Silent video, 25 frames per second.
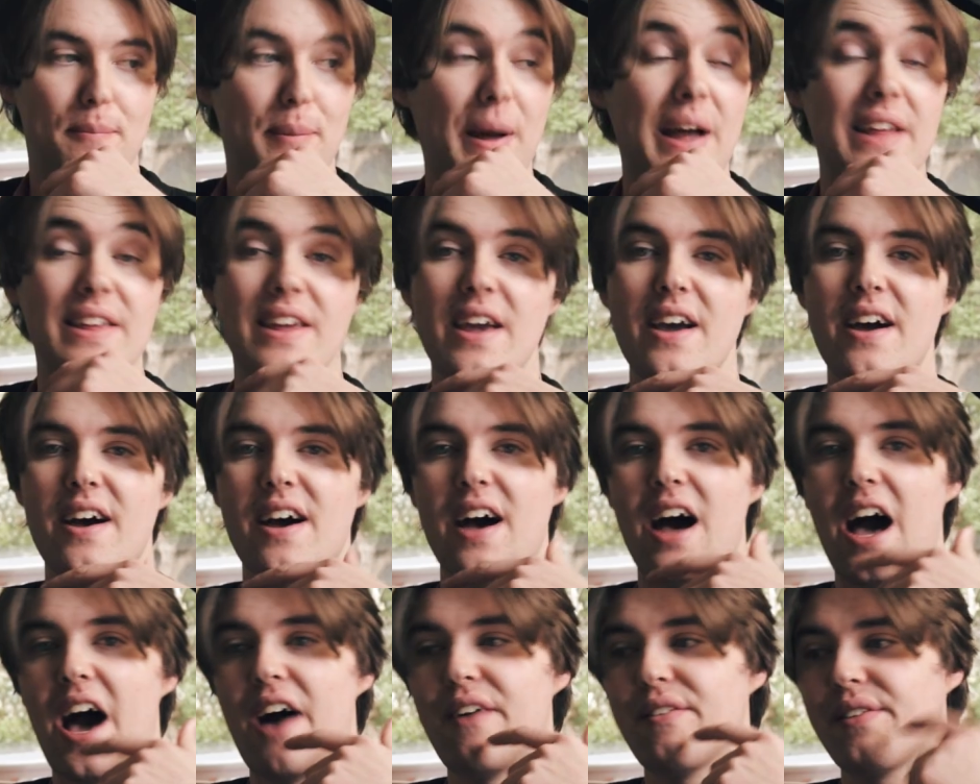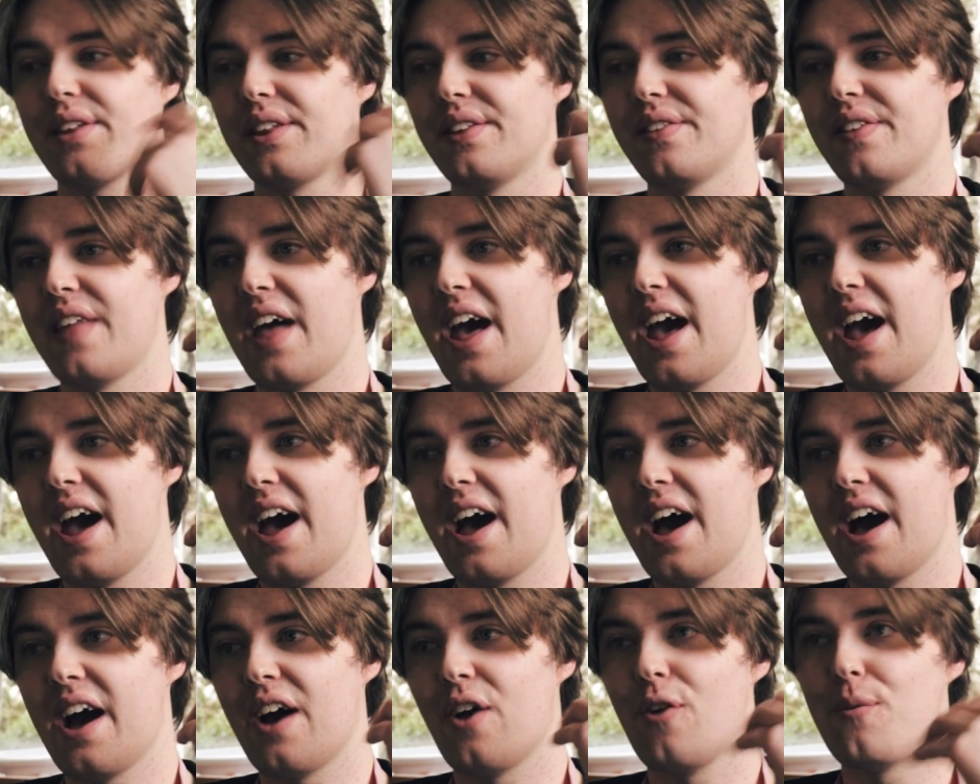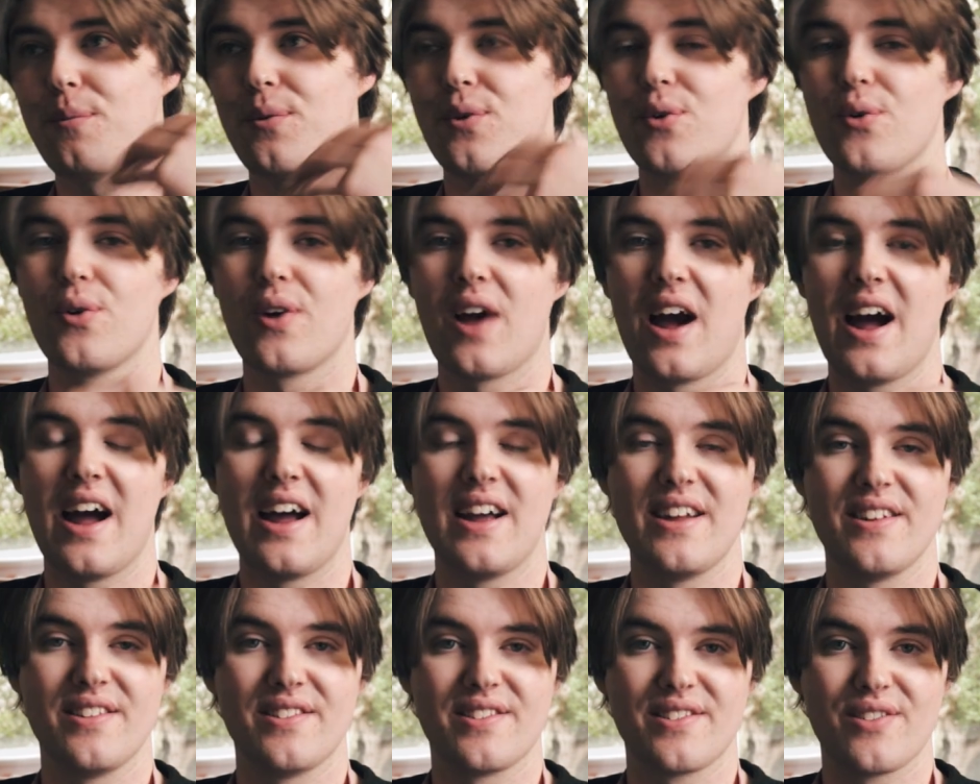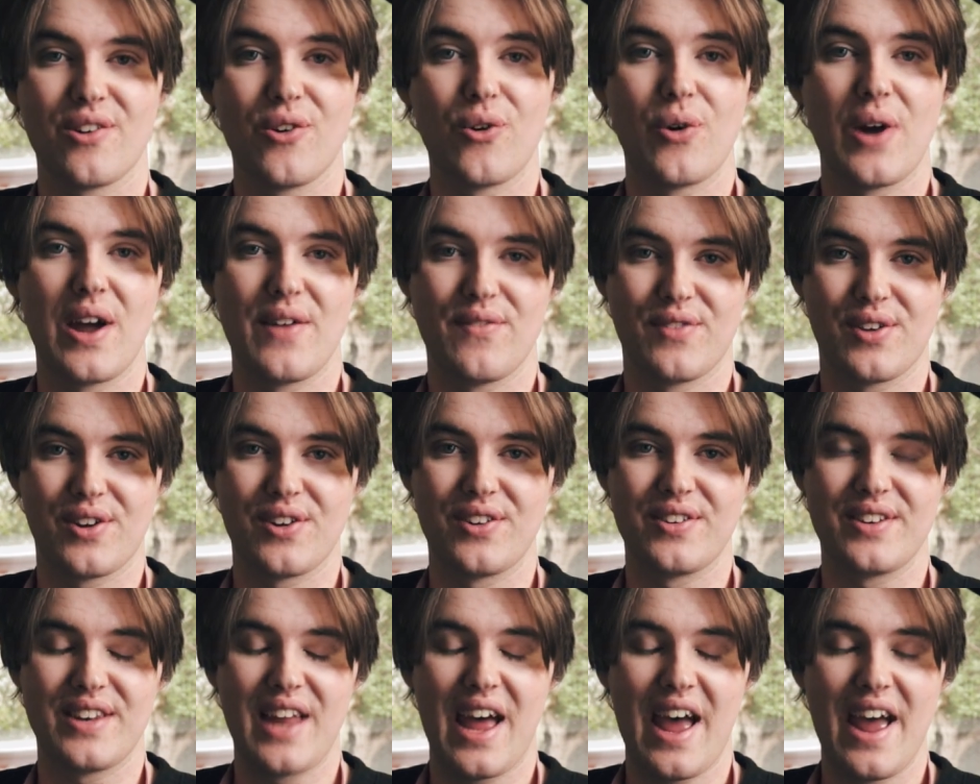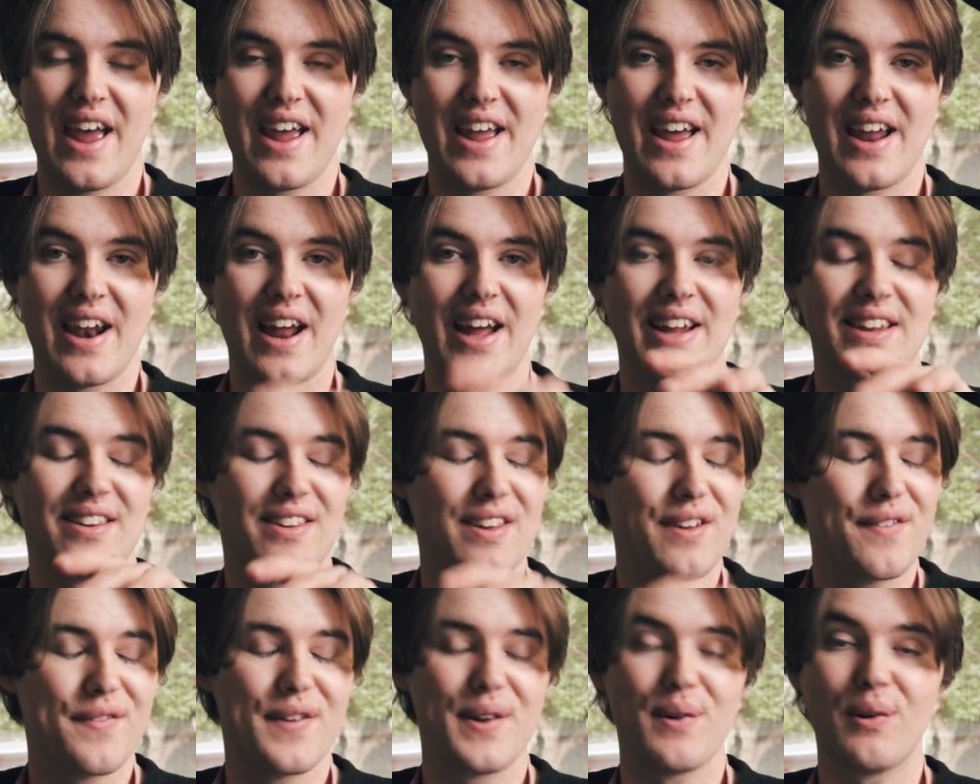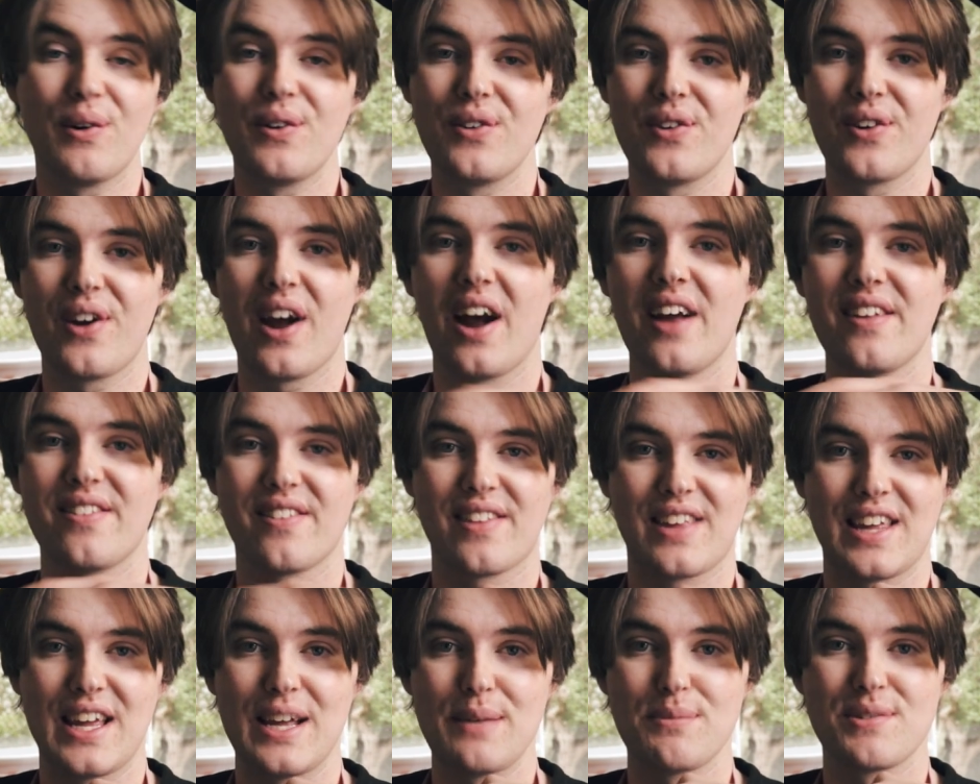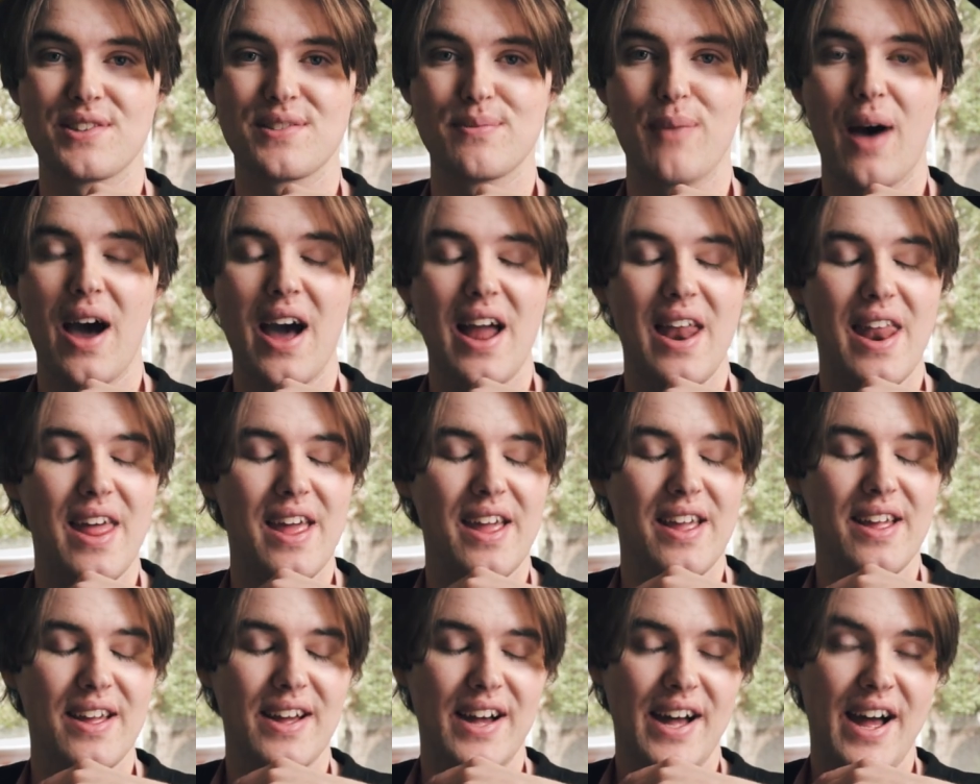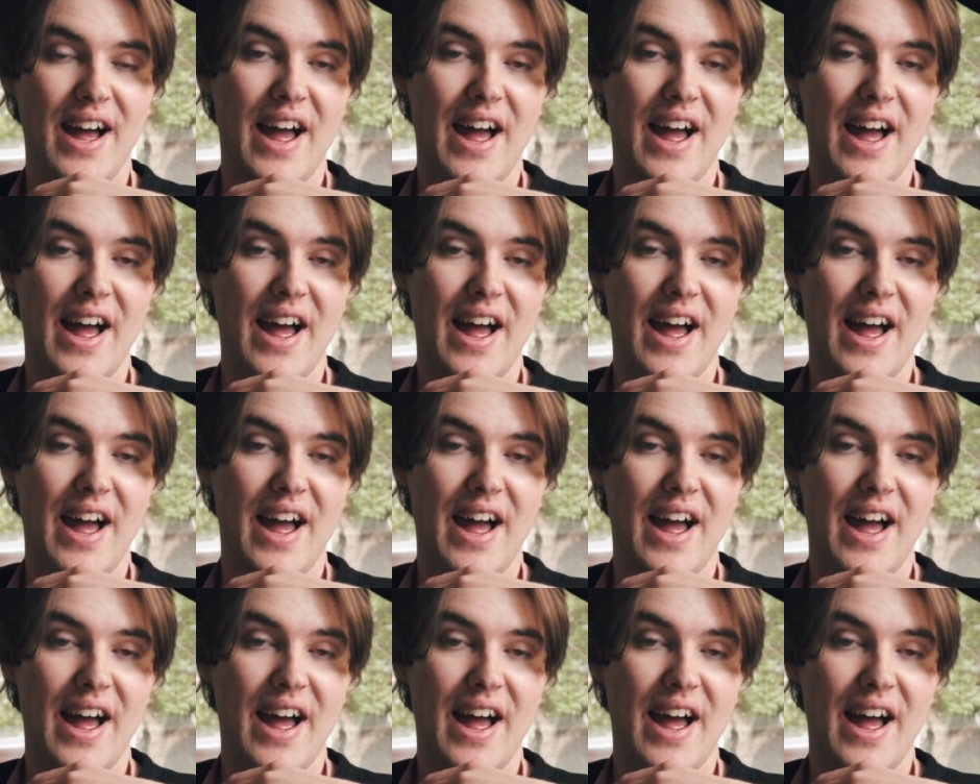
but yeah, other than that, I hope you guys all have a good day. And I definitely want you guys to keep smiling.